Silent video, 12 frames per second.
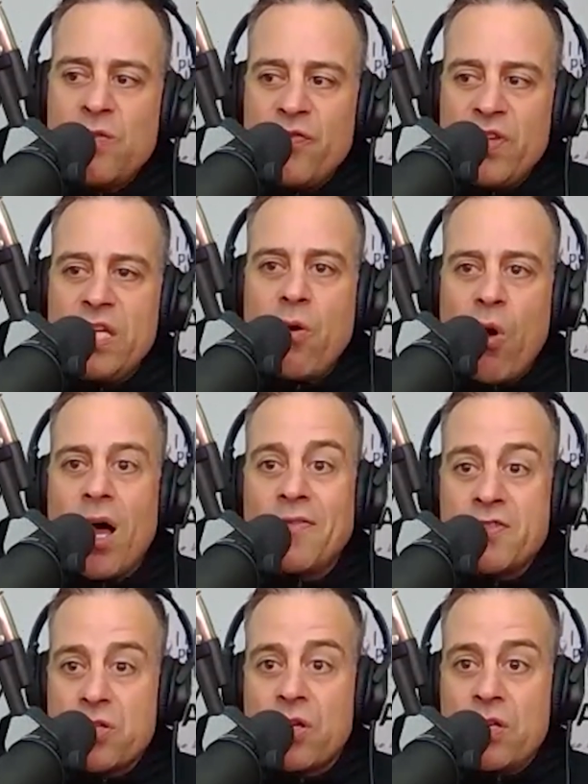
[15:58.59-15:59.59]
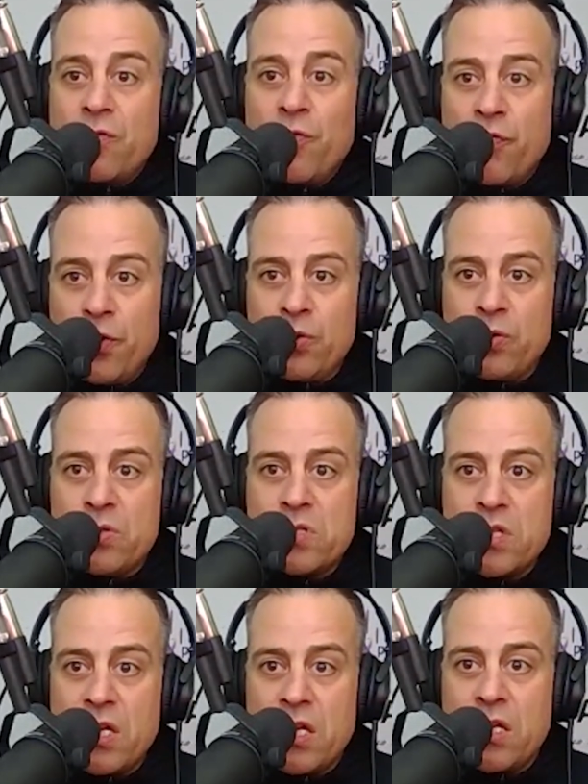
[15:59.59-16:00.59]
feed off certain
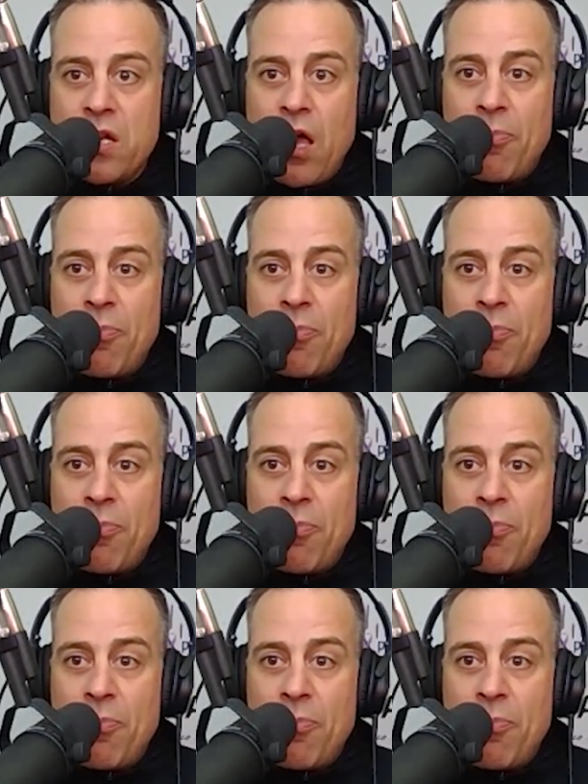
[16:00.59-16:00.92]
foods in a